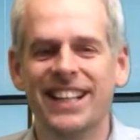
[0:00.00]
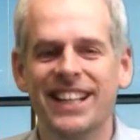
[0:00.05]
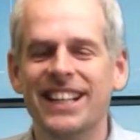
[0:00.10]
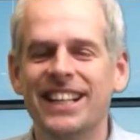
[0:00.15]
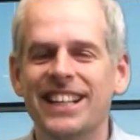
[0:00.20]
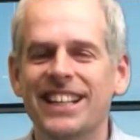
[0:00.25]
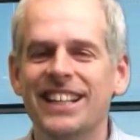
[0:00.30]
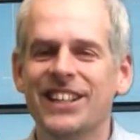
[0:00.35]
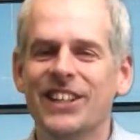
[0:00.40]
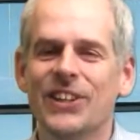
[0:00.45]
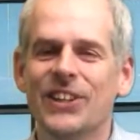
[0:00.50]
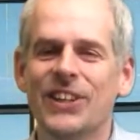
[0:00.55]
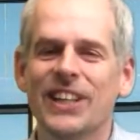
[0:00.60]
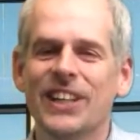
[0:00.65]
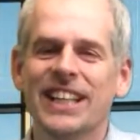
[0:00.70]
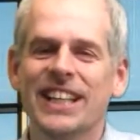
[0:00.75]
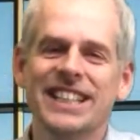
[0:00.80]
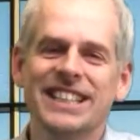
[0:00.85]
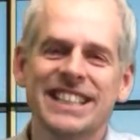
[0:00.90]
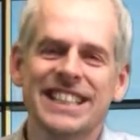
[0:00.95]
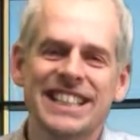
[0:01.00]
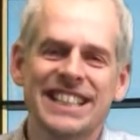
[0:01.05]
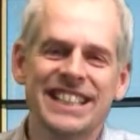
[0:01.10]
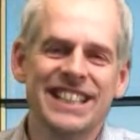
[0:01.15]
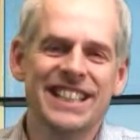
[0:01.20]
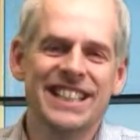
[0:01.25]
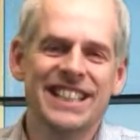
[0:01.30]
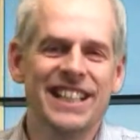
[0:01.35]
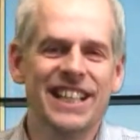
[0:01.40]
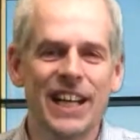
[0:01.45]
clothing,
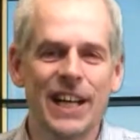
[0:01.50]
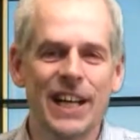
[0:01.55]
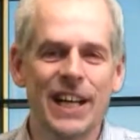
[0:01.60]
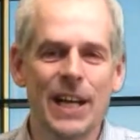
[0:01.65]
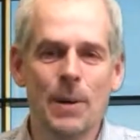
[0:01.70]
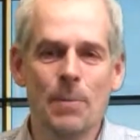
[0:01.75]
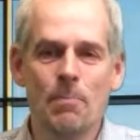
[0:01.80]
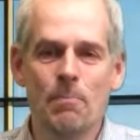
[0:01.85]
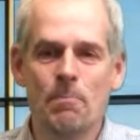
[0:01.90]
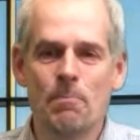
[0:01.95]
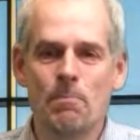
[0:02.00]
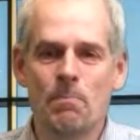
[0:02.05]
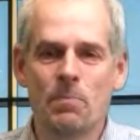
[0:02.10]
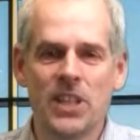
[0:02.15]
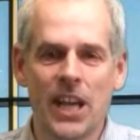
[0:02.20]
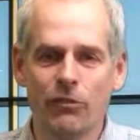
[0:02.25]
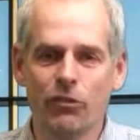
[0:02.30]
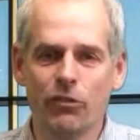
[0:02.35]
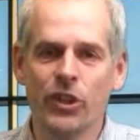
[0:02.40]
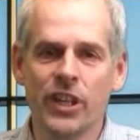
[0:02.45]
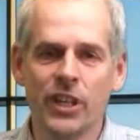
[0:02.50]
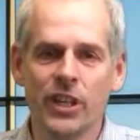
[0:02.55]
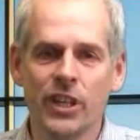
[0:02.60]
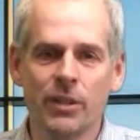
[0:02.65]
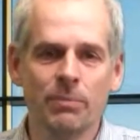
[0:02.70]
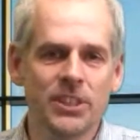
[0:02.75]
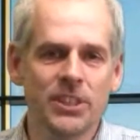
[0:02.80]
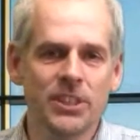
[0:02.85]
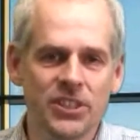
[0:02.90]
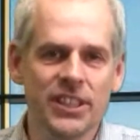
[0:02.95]
for him
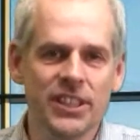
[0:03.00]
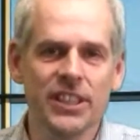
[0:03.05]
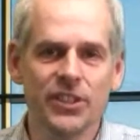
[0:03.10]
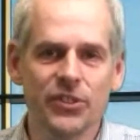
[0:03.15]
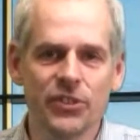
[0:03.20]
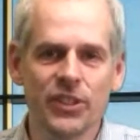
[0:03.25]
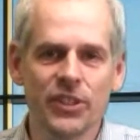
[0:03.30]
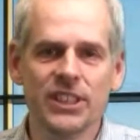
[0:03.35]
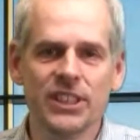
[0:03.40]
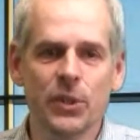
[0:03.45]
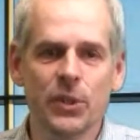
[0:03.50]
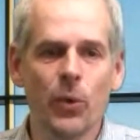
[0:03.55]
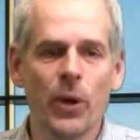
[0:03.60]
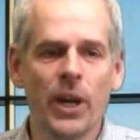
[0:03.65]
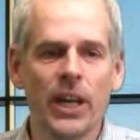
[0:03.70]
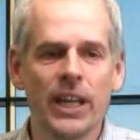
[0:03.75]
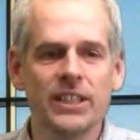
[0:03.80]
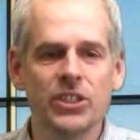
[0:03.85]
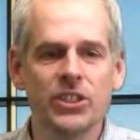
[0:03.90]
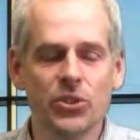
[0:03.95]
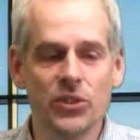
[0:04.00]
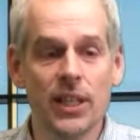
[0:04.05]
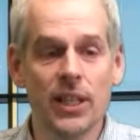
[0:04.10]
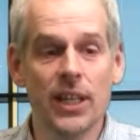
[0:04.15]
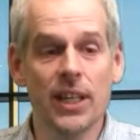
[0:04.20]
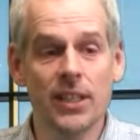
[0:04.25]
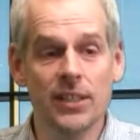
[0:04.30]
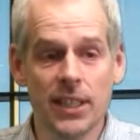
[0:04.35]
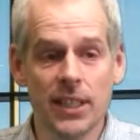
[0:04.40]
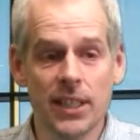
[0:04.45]
this is an interesting way to
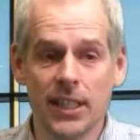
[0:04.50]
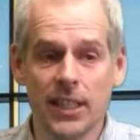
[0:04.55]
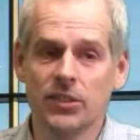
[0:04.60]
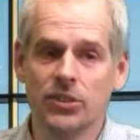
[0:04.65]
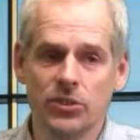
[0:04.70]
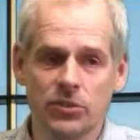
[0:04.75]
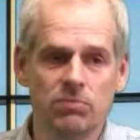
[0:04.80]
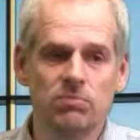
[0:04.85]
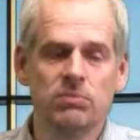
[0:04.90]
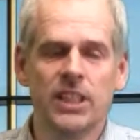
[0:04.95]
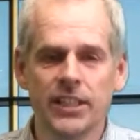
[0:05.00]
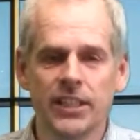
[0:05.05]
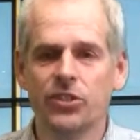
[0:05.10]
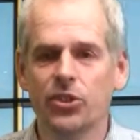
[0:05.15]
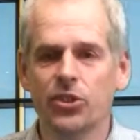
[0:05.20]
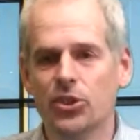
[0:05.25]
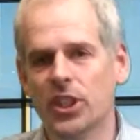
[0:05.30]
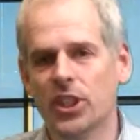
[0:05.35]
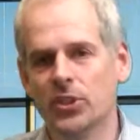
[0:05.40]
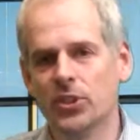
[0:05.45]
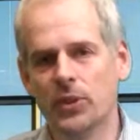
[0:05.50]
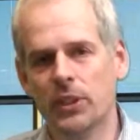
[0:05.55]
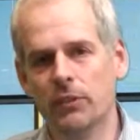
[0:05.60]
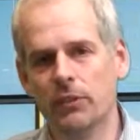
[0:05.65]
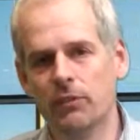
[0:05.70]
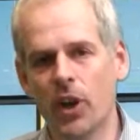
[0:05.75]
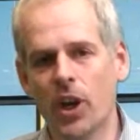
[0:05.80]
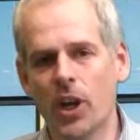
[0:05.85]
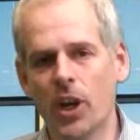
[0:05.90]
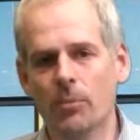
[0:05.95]
get into touch with the
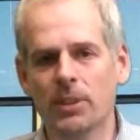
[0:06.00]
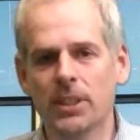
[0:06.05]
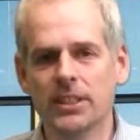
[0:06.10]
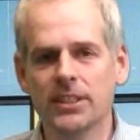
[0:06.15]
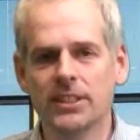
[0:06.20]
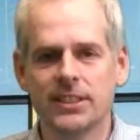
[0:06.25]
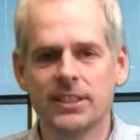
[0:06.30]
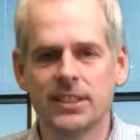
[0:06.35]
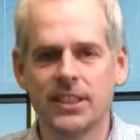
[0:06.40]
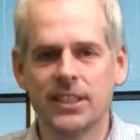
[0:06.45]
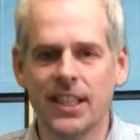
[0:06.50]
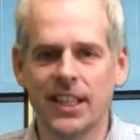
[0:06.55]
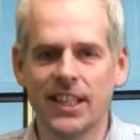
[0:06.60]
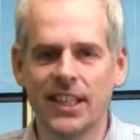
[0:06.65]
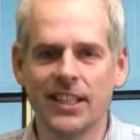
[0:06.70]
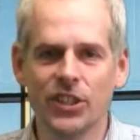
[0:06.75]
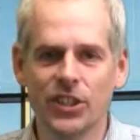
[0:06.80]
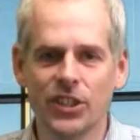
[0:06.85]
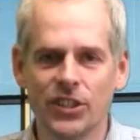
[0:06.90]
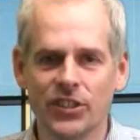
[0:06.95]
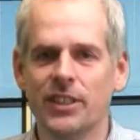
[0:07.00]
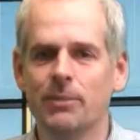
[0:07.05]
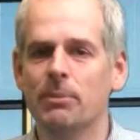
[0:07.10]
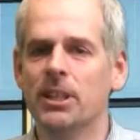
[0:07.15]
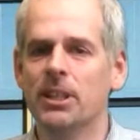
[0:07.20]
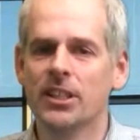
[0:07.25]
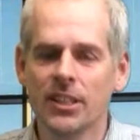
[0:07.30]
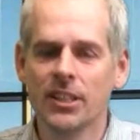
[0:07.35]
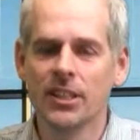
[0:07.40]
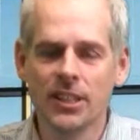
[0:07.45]
farmers, not
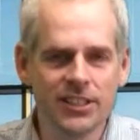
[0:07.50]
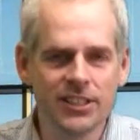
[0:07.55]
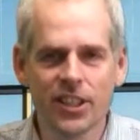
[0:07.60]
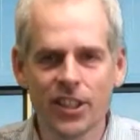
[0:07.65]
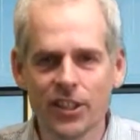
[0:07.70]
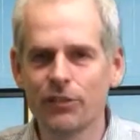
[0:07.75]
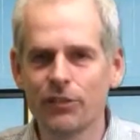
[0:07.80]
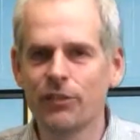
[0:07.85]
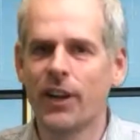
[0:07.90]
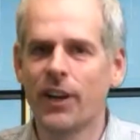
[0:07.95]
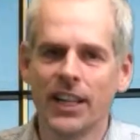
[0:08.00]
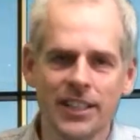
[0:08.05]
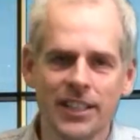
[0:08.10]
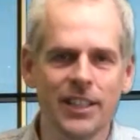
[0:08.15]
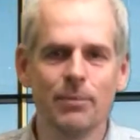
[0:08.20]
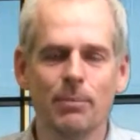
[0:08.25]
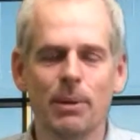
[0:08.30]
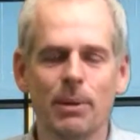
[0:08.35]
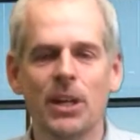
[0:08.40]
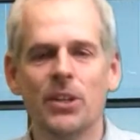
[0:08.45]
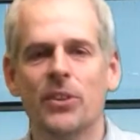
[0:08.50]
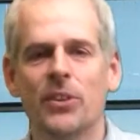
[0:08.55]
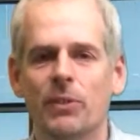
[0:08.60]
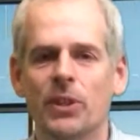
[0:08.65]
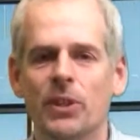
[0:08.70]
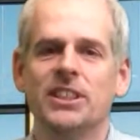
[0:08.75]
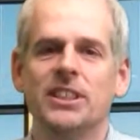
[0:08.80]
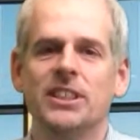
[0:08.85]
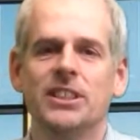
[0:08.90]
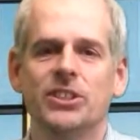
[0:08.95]
immediately start fighting about what
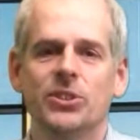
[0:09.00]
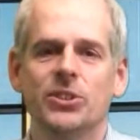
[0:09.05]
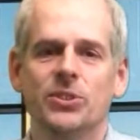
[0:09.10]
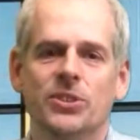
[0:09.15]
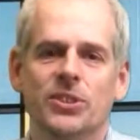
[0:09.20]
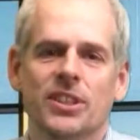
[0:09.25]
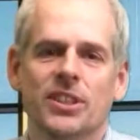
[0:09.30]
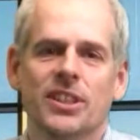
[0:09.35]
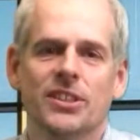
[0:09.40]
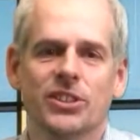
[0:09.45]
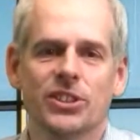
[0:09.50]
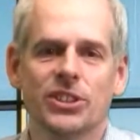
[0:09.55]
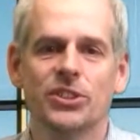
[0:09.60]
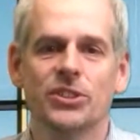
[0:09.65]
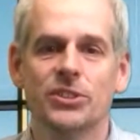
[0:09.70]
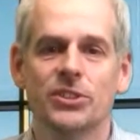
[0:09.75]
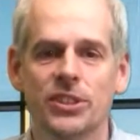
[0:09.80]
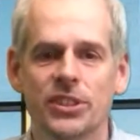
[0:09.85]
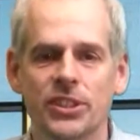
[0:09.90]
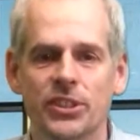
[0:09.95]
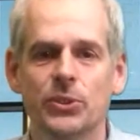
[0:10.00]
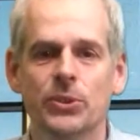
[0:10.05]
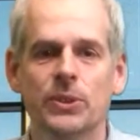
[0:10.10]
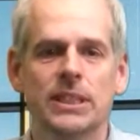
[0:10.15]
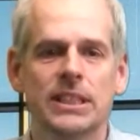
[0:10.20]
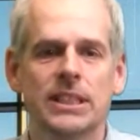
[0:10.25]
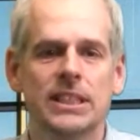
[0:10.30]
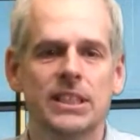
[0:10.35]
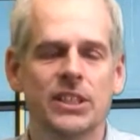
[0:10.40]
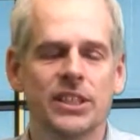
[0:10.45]
he should or should not do
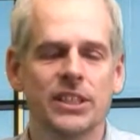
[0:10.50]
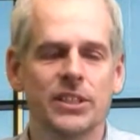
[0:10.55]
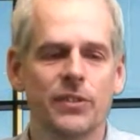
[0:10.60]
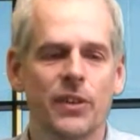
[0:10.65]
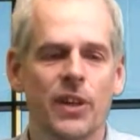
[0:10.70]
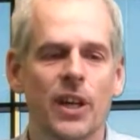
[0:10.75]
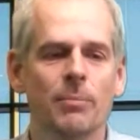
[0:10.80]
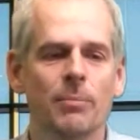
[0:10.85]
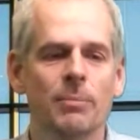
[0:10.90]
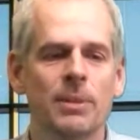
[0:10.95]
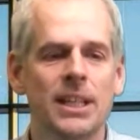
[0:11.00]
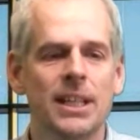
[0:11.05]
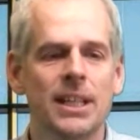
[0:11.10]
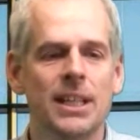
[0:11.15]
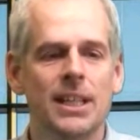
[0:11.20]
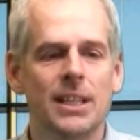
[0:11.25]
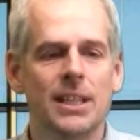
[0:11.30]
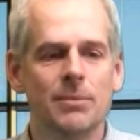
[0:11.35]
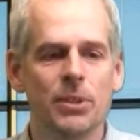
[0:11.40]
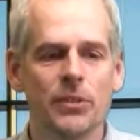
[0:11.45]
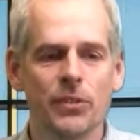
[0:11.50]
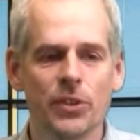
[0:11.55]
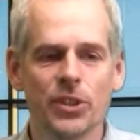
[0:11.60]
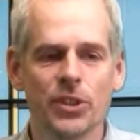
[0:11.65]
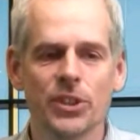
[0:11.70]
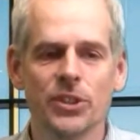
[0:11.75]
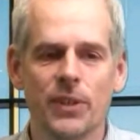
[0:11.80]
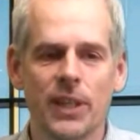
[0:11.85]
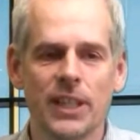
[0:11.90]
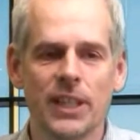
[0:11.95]
on his farm, but first
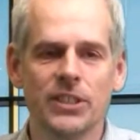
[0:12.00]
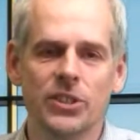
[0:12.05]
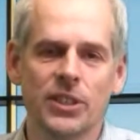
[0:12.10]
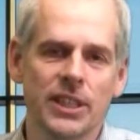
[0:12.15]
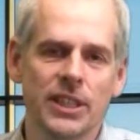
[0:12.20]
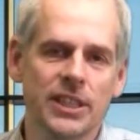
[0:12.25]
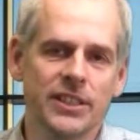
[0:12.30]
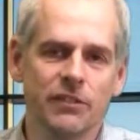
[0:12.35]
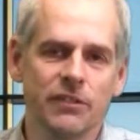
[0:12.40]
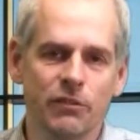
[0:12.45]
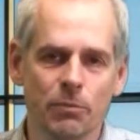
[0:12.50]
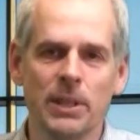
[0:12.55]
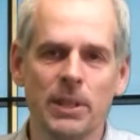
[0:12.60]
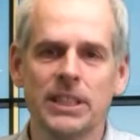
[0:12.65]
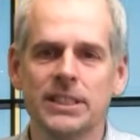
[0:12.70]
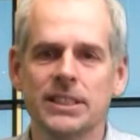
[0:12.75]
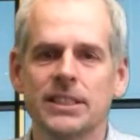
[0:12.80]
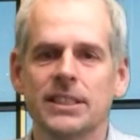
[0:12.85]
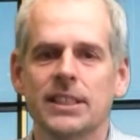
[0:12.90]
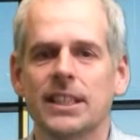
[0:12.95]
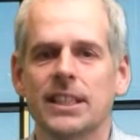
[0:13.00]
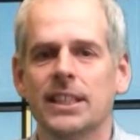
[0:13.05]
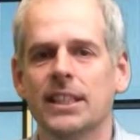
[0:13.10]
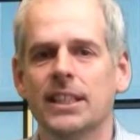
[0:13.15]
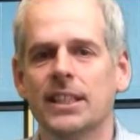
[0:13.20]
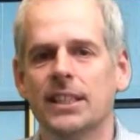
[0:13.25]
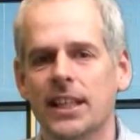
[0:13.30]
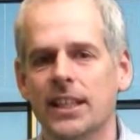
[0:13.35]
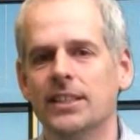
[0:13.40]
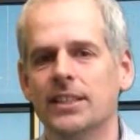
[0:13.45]
try to collect information and
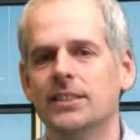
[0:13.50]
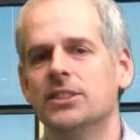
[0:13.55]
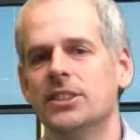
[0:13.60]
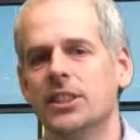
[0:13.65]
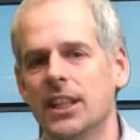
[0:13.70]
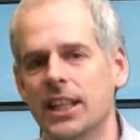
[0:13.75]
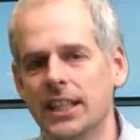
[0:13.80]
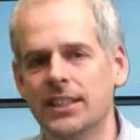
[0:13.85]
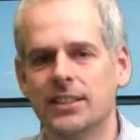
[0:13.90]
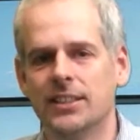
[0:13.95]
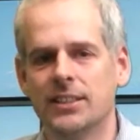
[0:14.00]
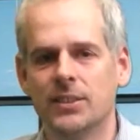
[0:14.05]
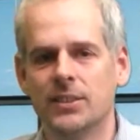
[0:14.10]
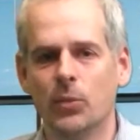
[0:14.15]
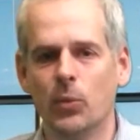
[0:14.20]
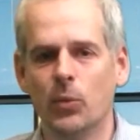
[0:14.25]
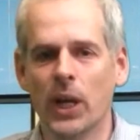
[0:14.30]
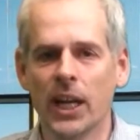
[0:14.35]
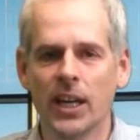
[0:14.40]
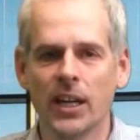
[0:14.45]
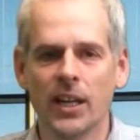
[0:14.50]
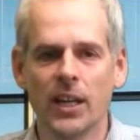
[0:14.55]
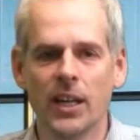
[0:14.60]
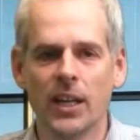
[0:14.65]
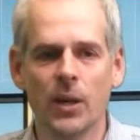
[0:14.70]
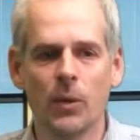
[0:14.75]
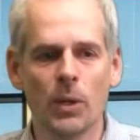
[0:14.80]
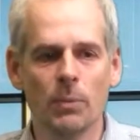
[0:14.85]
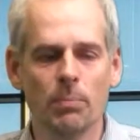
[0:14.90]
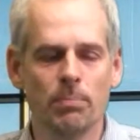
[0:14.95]
then select where and
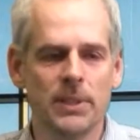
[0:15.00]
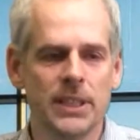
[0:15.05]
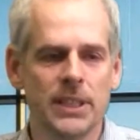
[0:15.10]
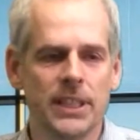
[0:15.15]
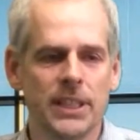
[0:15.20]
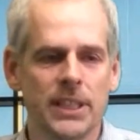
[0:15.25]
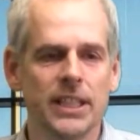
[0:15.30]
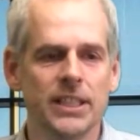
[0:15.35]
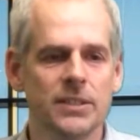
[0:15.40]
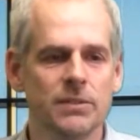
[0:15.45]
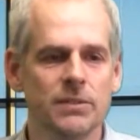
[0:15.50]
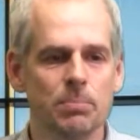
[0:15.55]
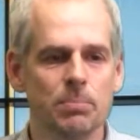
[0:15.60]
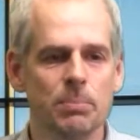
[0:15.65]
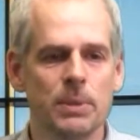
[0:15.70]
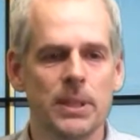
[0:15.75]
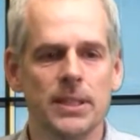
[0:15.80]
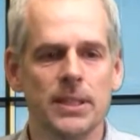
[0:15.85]
what mitigation would be